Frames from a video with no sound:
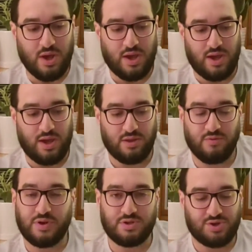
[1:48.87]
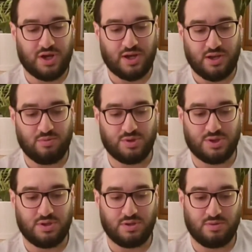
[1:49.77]
and the rental jacket was
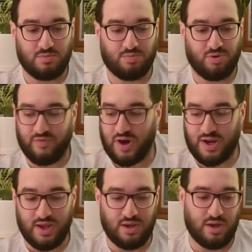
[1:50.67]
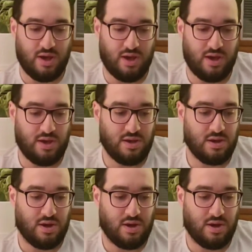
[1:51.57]
providing a